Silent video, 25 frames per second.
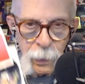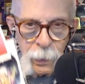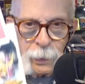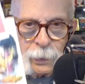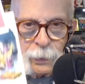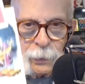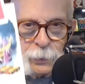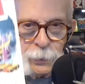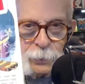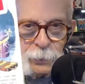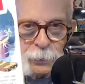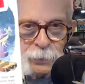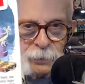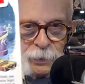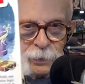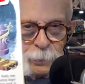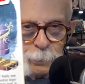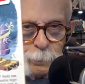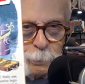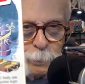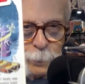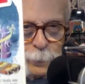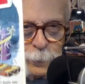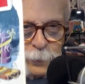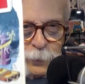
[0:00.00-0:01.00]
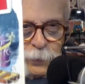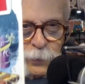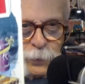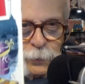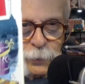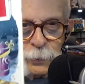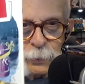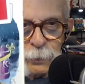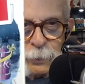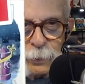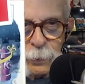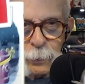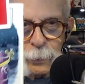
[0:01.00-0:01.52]
Here's the
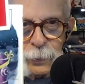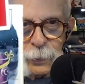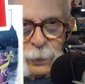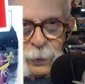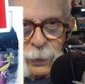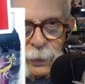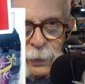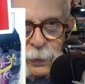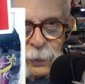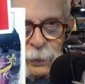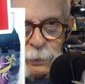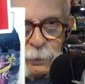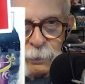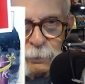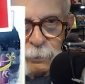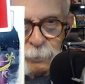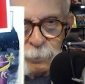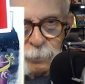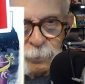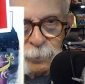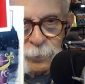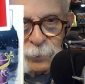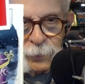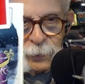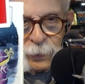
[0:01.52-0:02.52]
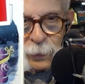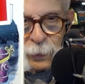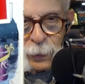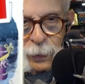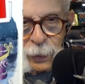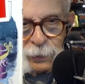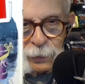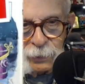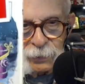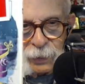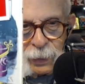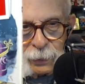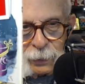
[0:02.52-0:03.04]
picture. Okay.
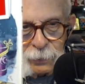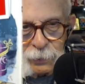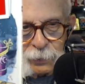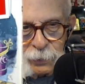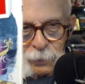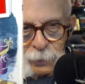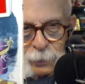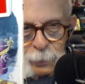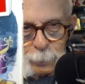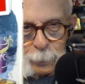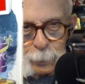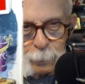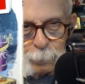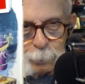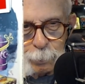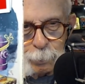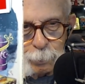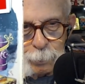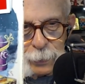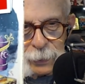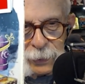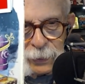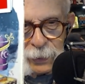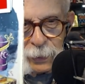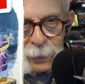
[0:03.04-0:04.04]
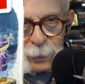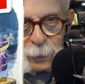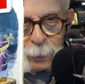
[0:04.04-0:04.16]
Guy's actually been beaten